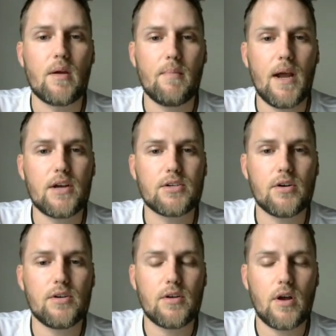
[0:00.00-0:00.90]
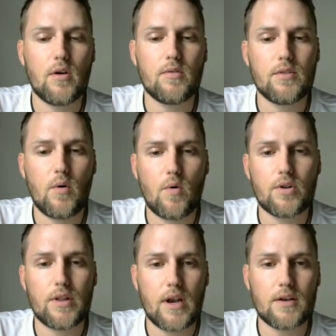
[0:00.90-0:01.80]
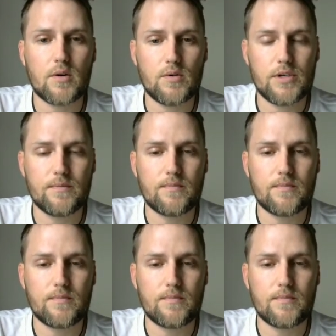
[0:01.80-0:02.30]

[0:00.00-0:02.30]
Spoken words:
make sure you go the order that I told you.